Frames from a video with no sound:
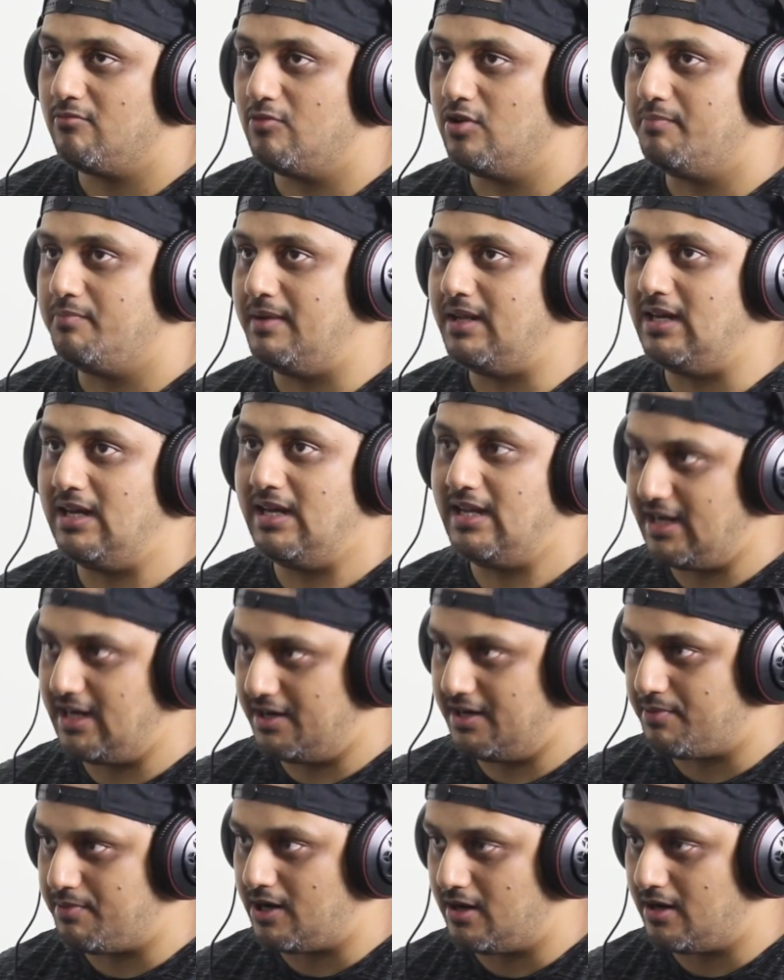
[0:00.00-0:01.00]
would be Linkin
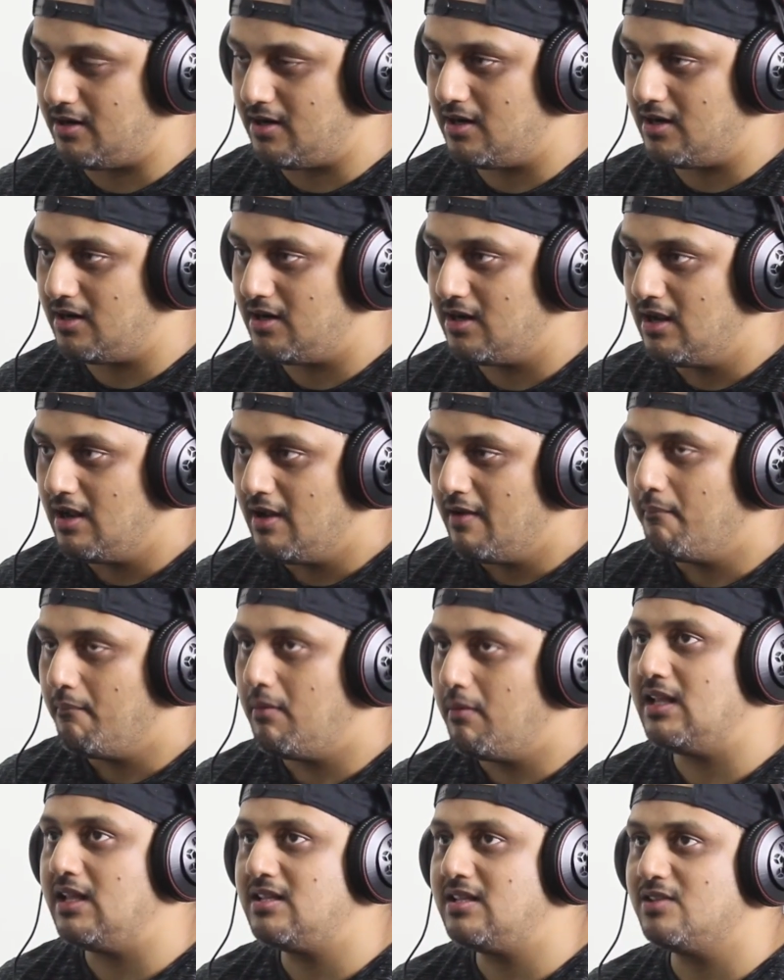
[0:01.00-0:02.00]
Park.
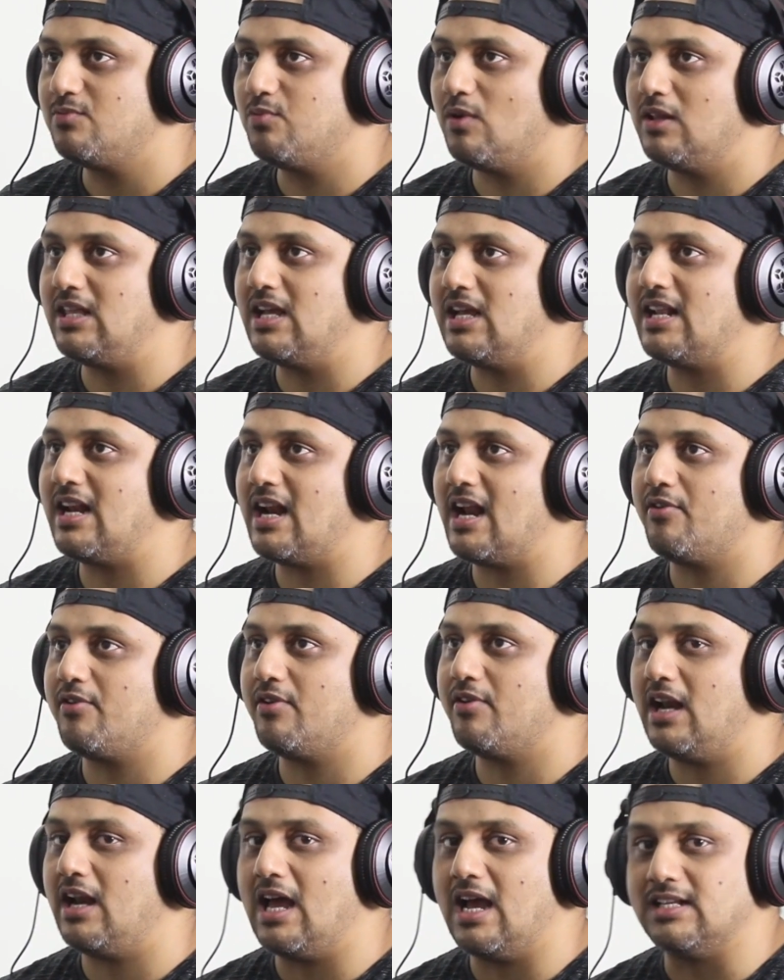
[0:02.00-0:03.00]
But this is one thing that I
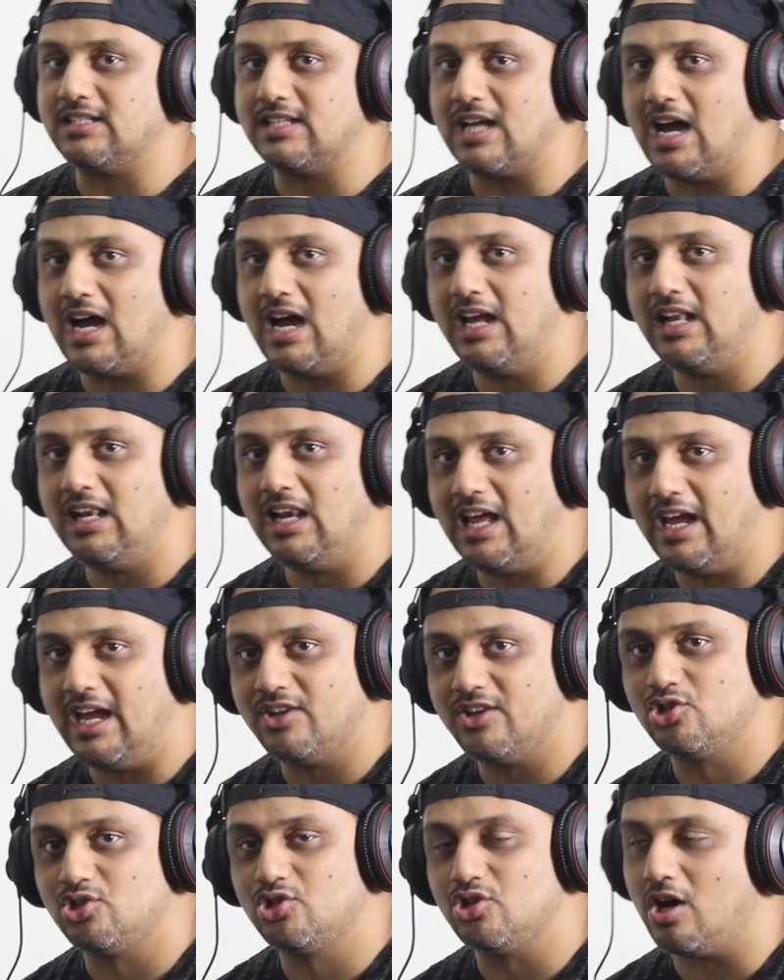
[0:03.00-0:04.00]
realized. I like
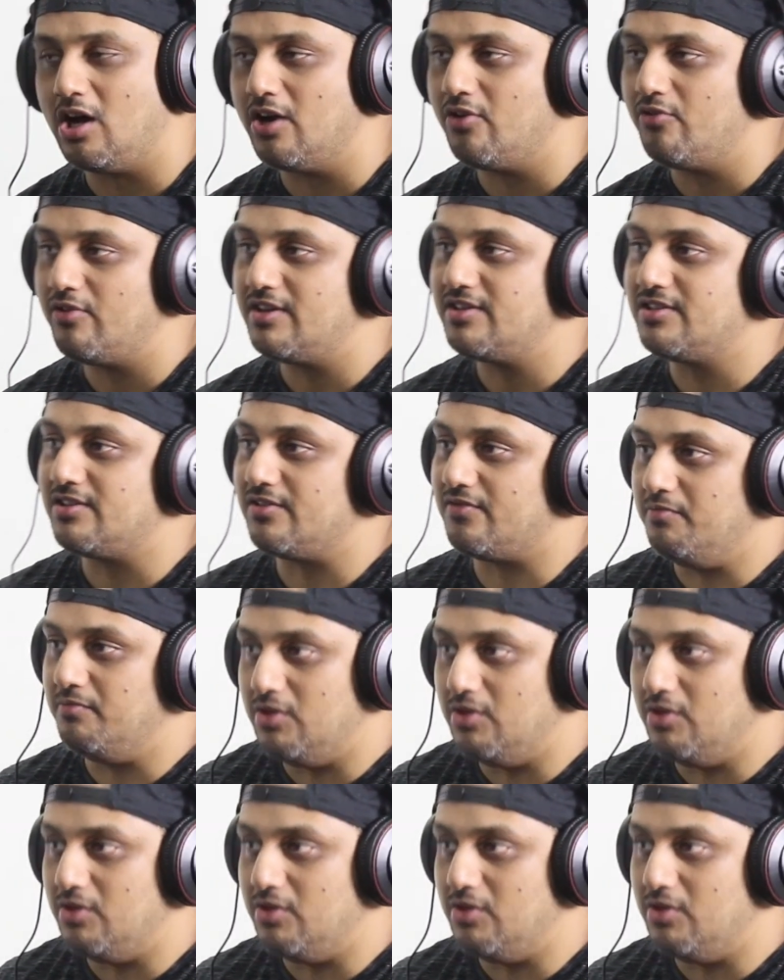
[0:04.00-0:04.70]
genres of